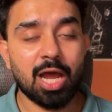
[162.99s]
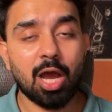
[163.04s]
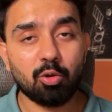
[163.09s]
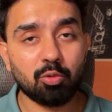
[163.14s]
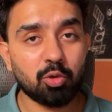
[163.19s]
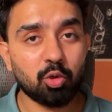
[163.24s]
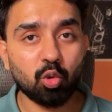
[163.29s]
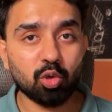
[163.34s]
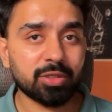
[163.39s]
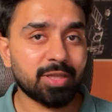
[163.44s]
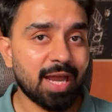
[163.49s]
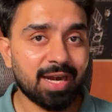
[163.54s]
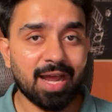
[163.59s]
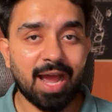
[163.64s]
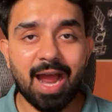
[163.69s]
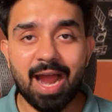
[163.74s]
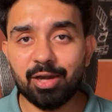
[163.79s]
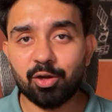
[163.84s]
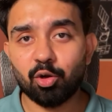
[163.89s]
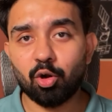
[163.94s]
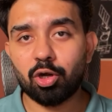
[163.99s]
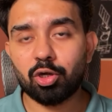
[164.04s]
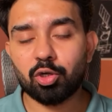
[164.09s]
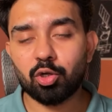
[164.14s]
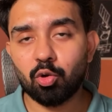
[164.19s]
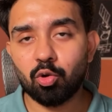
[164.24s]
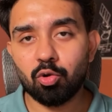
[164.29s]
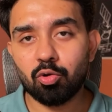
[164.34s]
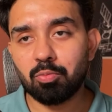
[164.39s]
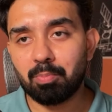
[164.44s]
Now, note that I do not
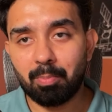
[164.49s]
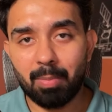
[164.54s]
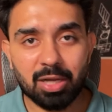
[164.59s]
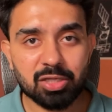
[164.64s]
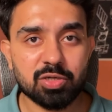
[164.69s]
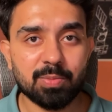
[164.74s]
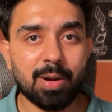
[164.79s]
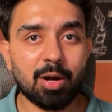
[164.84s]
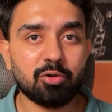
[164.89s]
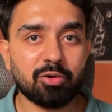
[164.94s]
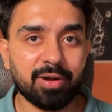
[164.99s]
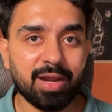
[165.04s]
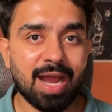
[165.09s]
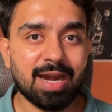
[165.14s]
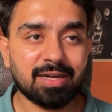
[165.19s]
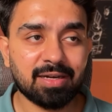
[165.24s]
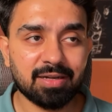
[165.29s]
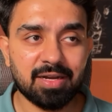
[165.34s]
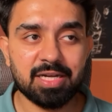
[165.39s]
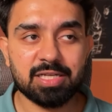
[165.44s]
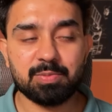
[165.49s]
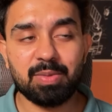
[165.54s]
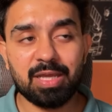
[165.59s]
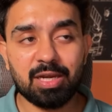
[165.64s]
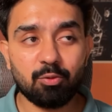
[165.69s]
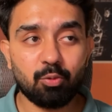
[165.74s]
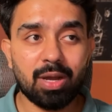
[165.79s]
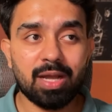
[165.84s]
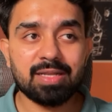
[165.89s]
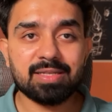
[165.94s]
know much about React. It's
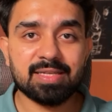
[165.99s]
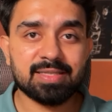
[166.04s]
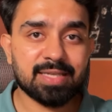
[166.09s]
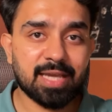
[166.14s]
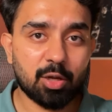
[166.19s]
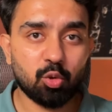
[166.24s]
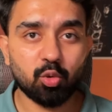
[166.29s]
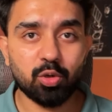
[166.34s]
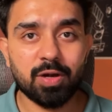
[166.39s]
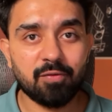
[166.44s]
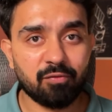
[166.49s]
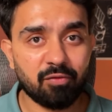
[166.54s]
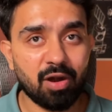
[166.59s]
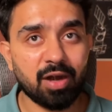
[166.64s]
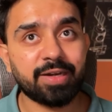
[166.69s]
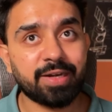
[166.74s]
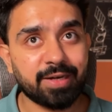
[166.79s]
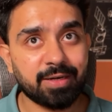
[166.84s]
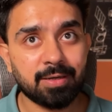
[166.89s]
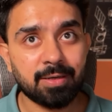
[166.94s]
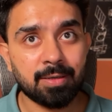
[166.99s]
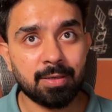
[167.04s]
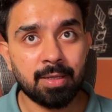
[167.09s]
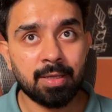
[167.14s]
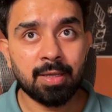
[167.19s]
been a while since I coded frontend.